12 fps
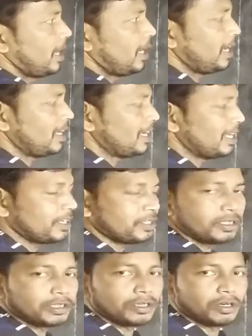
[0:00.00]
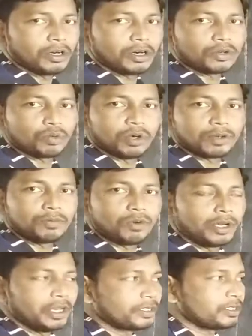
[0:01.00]
any letter or one
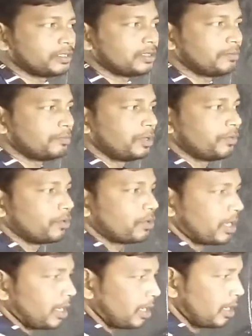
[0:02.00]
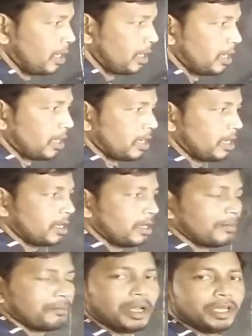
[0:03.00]
more letter before a
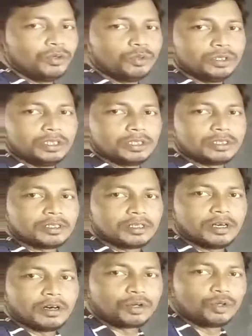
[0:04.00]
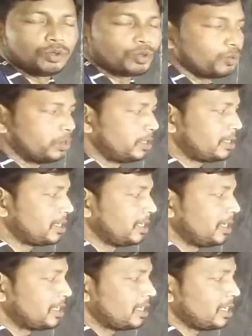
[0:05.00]
main word or root
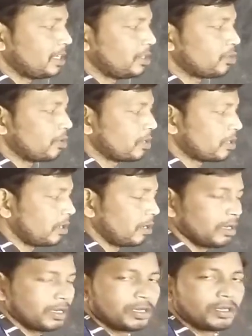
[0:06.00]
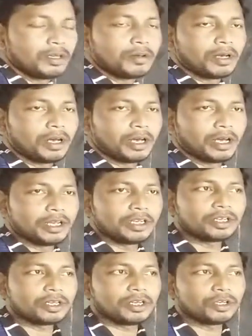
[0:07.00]
word, then it will call
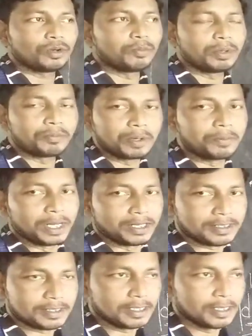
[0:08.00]
it will be prefix.